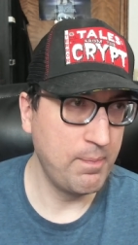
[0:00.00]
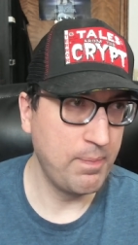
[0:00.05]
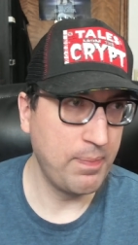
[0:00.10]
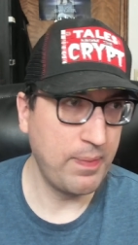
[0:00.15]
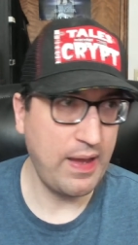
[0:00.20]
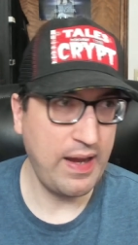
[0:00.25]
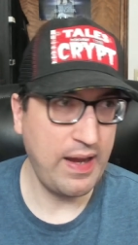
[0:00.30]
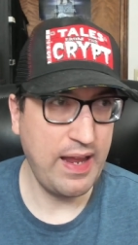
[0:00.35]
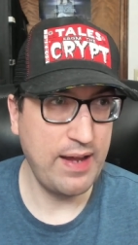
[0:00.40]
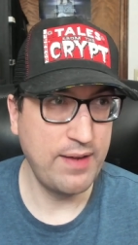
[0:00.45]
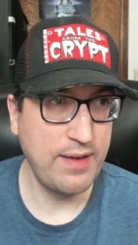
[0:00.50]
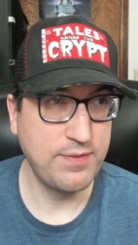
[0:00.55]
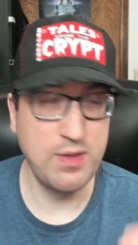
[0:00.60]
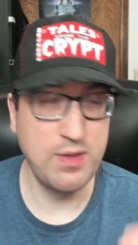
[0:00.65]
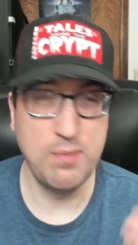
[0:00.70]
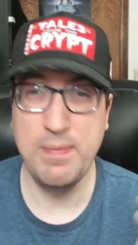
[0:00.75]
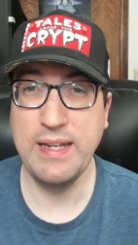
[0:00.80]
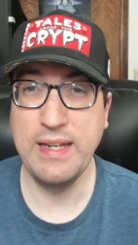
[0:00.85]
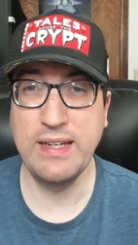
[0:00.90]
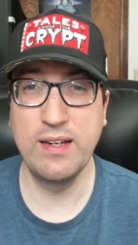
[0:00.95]
have the
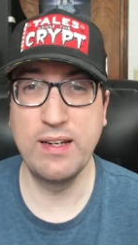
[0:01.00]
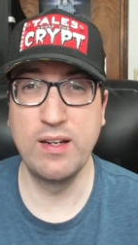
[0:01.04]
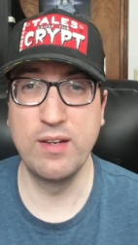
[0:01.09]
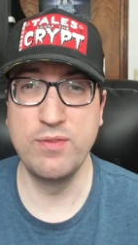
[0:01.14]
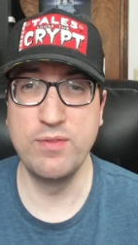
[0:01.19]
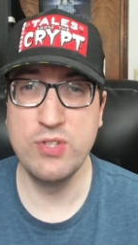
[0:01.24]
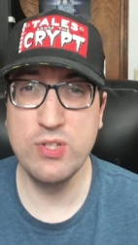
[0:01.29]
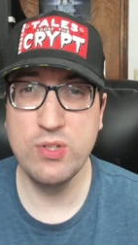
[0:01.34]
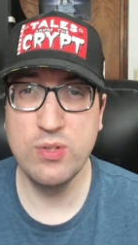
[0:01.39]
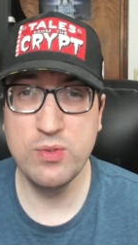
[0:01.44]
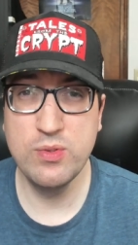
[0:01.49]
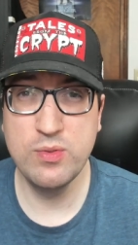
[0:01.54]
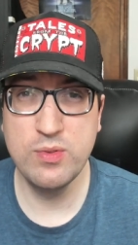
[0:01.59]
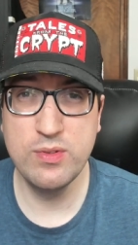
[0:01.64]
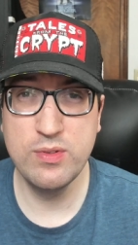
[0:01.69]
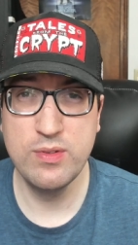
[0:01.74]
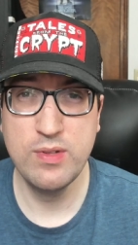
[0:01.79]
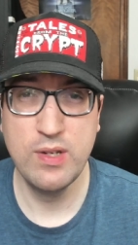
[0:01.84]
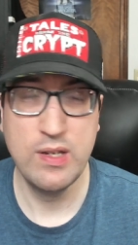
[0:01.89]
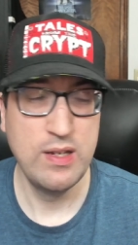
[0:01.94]
Making of
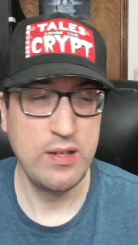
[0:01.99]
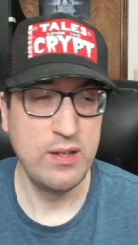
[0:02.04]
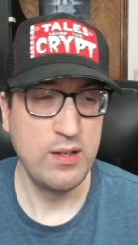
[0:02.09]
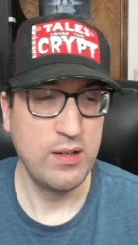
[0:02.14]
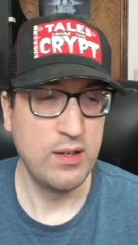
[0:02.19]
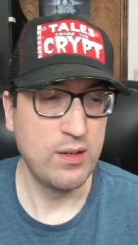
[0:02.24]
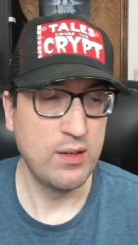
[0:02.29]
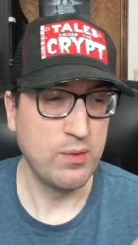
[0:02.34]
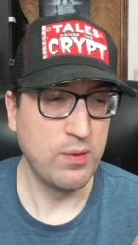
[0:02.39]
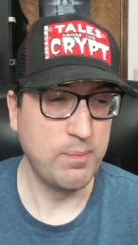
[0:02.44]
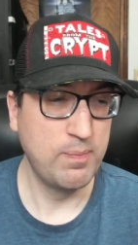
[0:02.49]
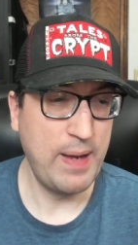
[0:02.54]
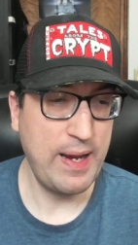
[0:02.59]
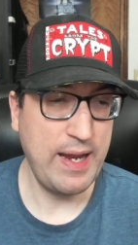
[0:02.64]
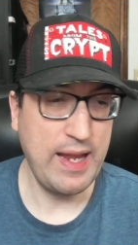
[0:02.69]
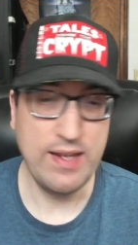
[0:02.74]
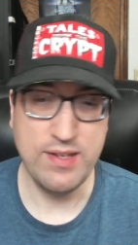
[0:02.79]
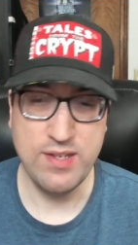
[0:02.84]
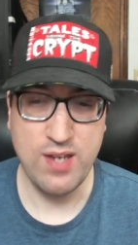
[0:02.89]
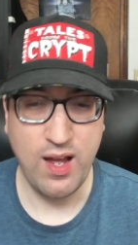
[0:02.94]
Dune by
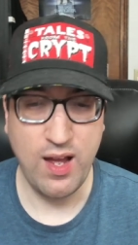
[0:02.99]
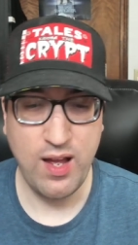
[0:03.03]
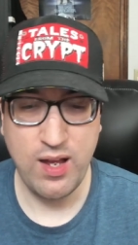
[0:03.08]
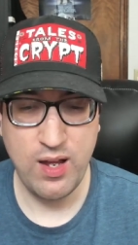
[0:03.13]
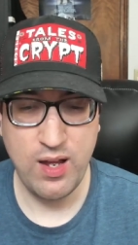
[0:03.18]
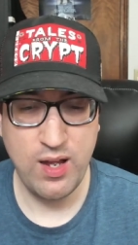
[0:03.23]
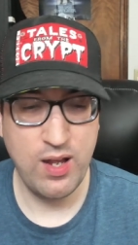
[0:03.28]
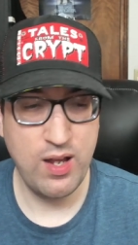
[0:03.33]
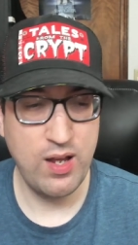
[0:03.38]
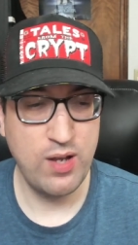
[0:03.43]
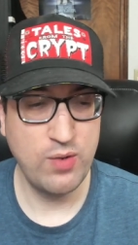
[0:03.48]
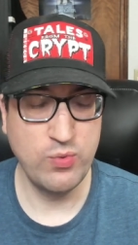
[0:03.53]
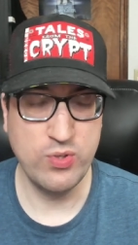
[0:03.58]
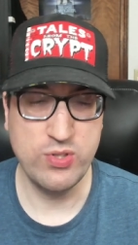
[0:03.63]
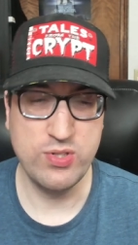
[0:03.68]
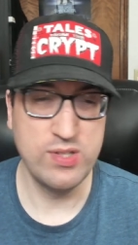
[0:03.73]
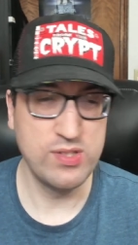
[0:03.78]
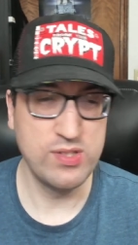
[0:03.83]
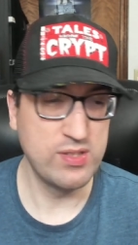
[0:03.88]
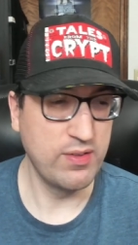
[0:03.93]
Ed Naha,
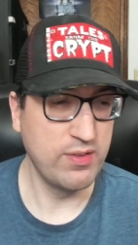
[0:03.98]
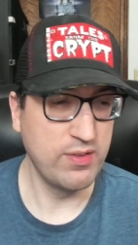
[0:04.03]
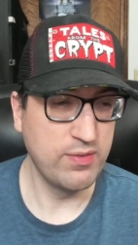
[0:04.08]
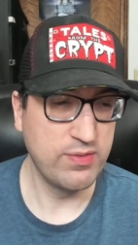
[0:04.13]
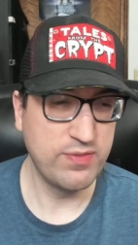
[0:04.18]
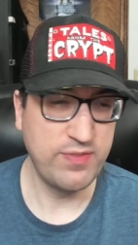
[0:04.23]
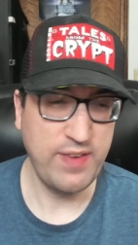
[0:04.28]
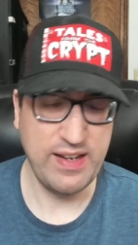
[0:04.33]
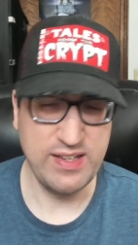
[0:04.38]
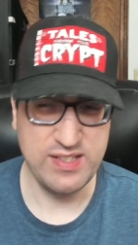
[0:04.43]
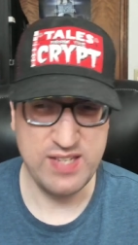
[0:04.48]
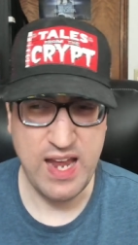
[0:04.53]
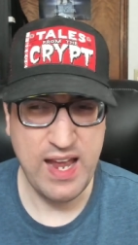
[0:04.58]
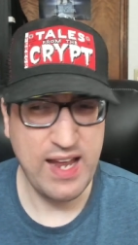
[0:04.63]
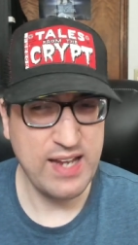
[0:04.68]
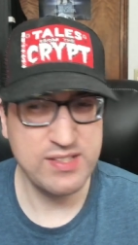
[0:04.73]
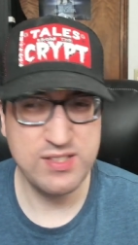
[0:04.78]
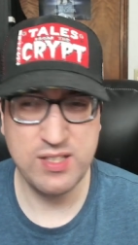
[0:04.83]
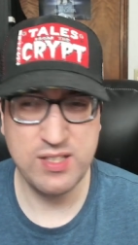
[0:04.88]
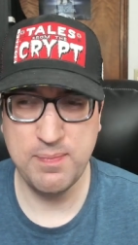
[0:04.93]
which is a
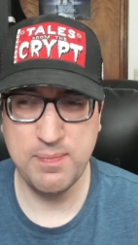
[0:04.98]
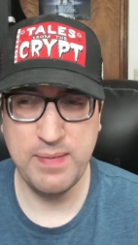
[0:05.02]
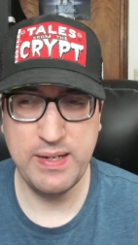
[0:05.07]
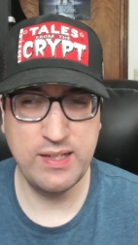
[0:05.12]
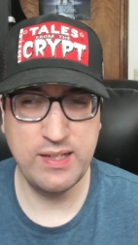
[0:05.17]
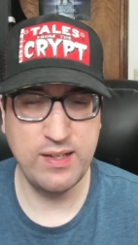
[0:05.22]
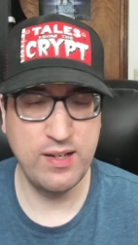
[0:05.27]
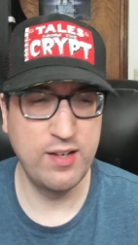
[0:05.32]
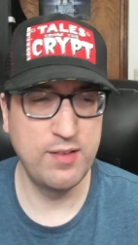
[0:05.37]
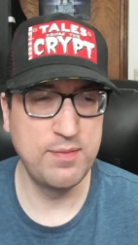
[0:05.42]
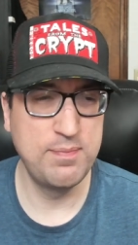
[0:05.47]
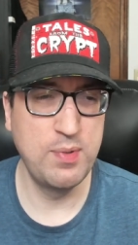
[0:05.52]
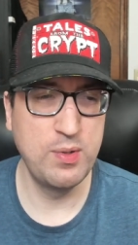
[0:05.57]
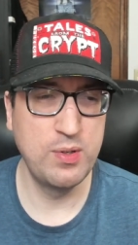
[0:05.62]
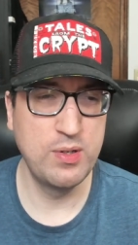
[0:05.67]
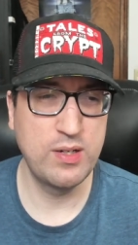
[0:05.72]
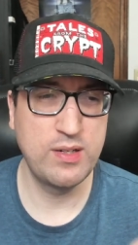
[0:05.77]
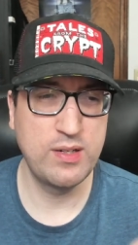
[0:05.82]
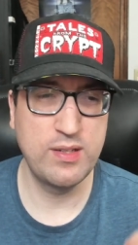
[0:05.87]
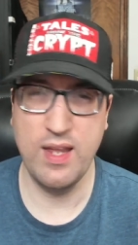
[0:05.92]
fantastic making of
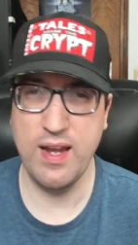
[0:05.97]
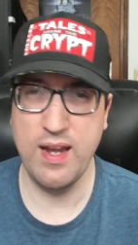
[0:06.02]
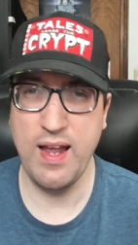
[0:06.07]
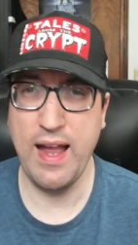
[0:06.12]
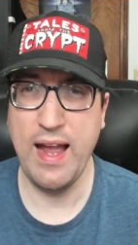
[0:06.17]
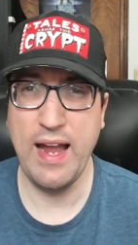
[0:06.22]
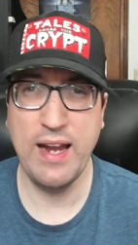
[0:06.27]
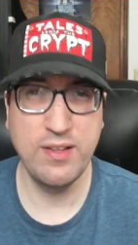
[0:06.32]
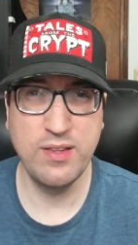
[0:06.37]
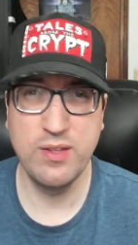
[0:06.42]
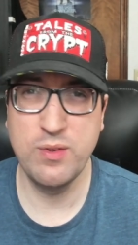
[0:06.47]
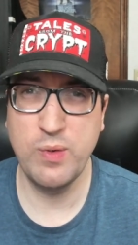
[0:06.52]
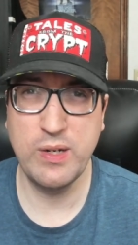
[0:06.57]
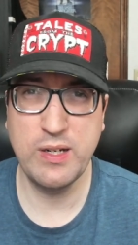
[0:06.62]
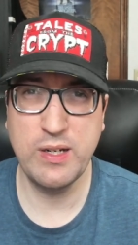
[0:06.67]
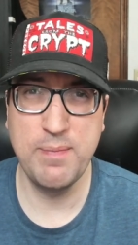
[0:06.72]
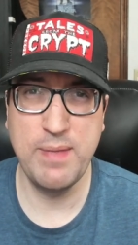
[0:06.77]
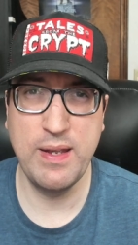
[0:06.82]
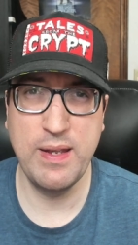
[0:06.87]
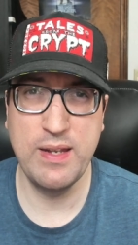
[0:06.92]
book that I highly
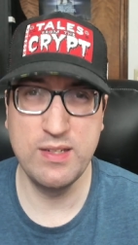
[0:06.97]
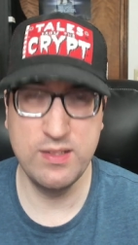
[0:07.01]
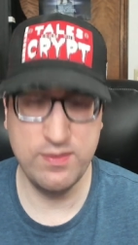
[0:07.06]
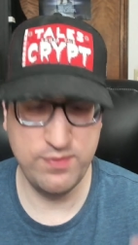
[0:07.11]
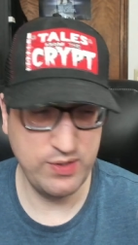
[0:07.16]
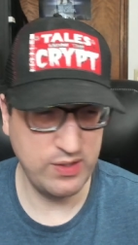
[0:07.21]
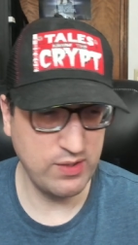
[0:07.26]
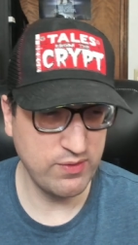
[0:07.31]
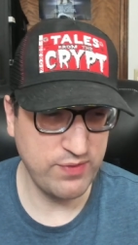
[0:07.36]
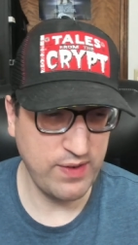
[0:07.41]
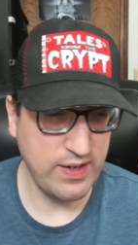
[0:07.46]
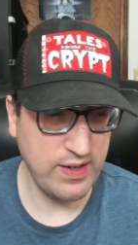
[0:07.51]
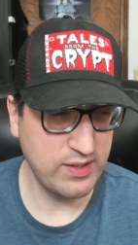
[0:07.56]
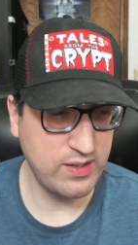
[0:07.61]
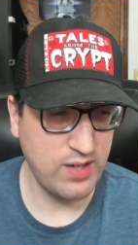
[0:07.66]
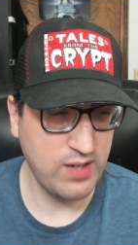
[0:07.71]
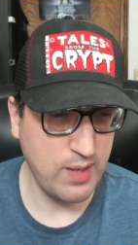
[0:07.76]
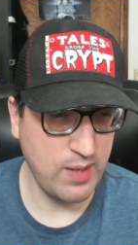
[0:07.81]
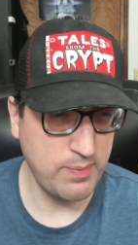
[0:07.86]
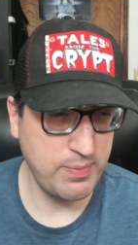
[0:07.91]
recommend if you can find a
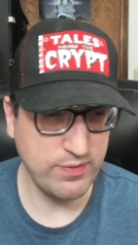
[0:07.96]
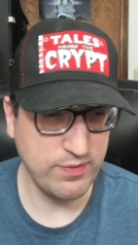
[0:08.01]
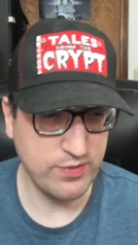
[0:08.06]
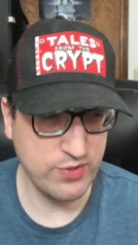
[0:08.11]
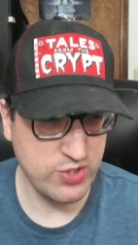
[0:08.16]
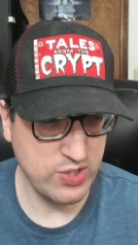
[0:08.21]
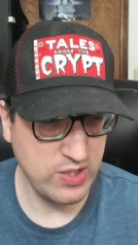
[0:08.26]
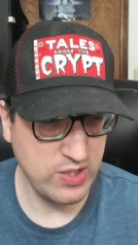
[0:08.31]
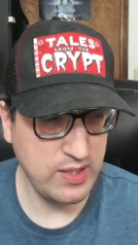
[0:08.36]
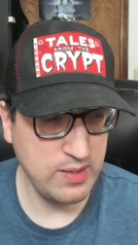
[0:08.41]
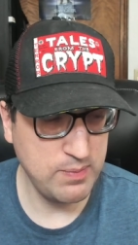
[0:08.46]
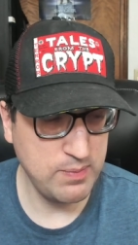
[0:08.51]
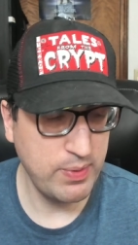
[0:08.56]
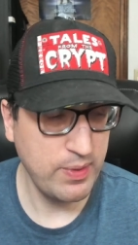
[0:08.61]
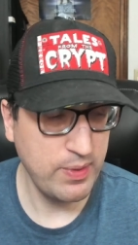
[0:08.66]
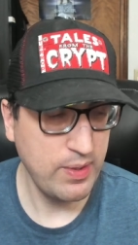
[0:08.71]
copy for cheap.